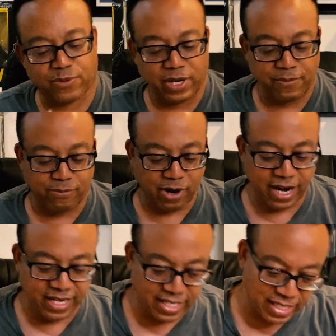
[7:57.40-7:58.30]
pretty
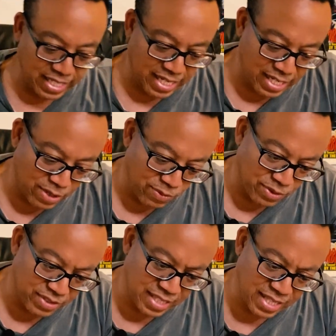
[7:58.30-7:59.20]
bright and clean. I
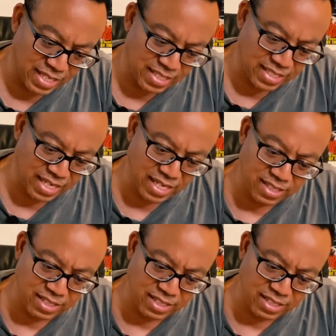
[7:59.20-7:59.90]
will send this in